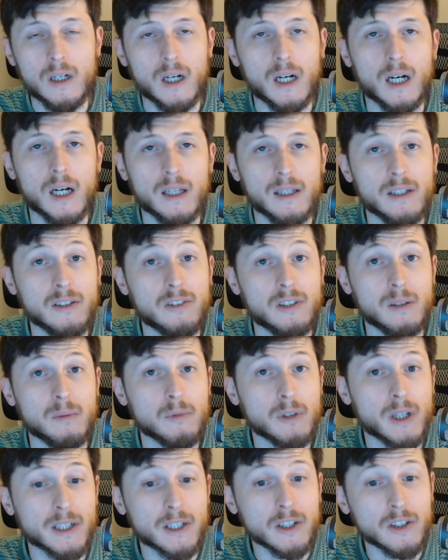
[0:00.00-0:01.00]
this seems
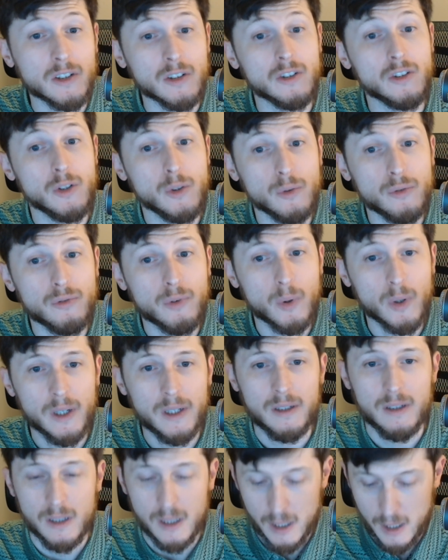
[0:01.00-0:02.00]
like a good use for
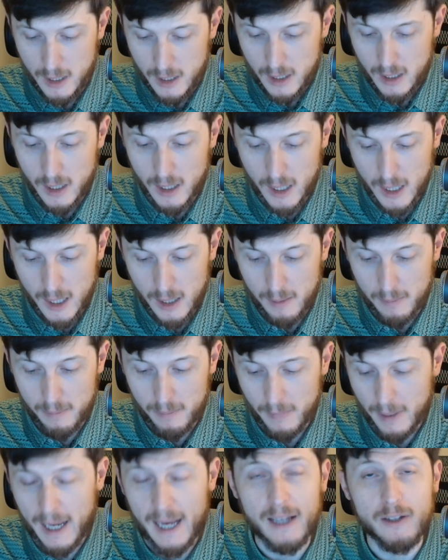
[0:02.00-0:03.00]
it.
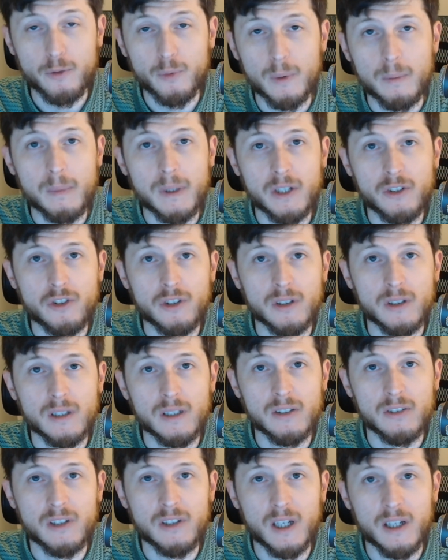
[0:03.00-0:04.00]
As we mentioned,
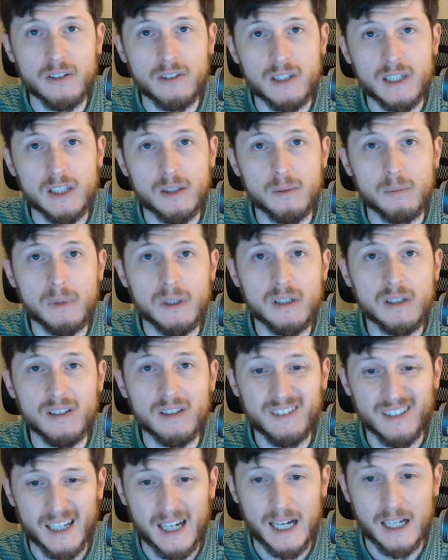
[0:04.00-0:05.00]
this does need to be
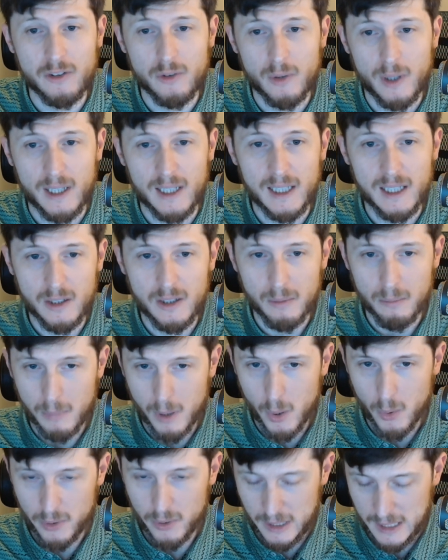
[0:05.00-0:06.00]
designed so I can get to
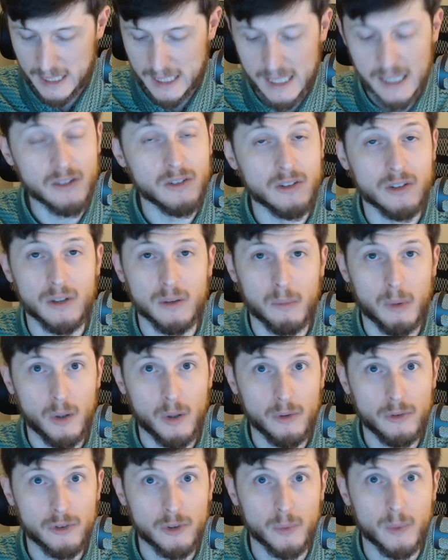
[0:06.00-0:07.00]
both ends of the bolt
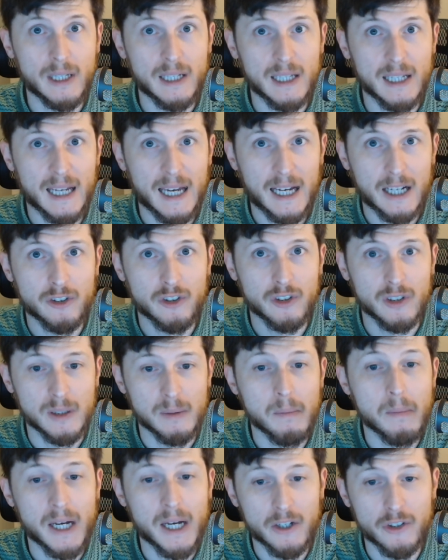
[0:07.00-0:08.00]
so we can actually
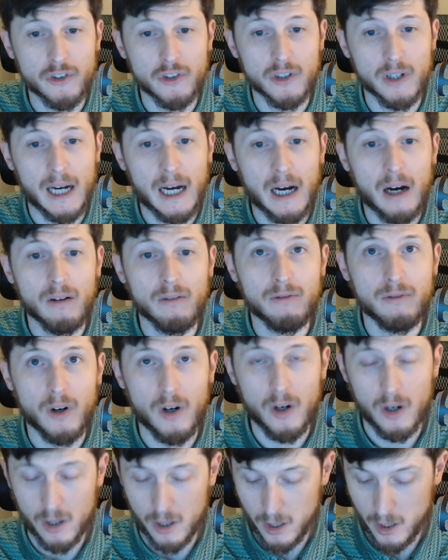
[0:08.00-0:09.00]
measure how
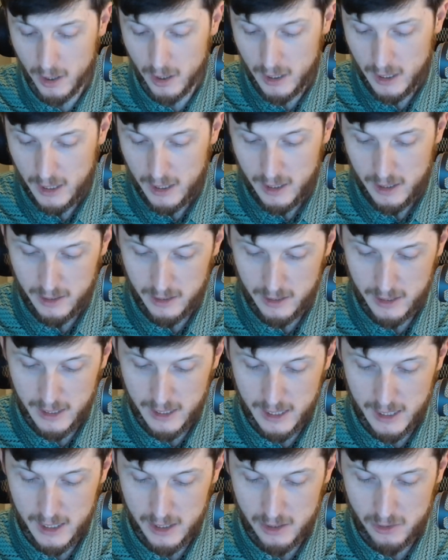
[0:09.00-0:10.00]
far
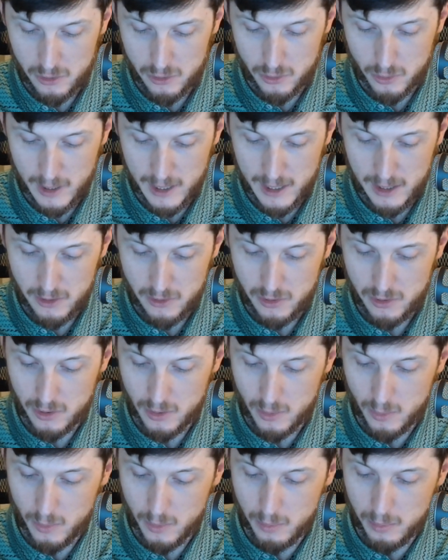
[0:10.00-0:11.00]
they stretch. So
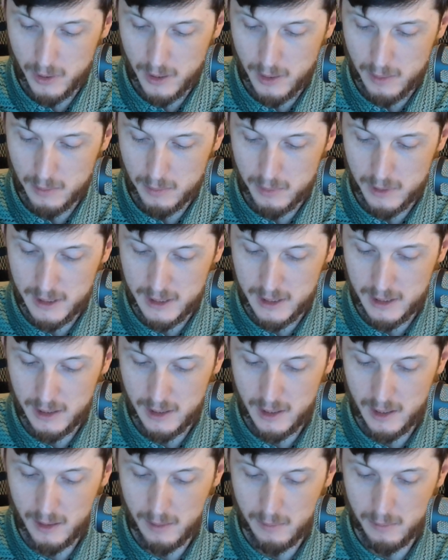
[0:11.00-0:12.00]
we'll probably end
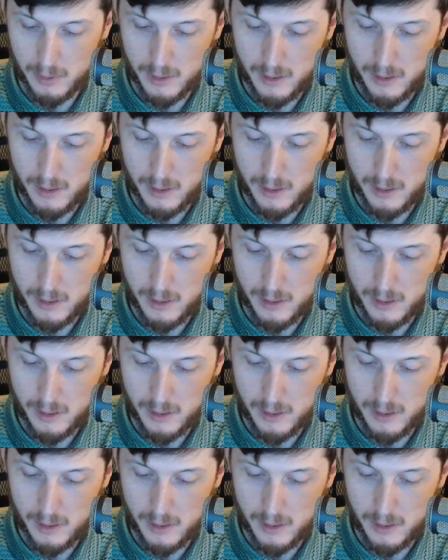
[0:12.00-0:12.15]
up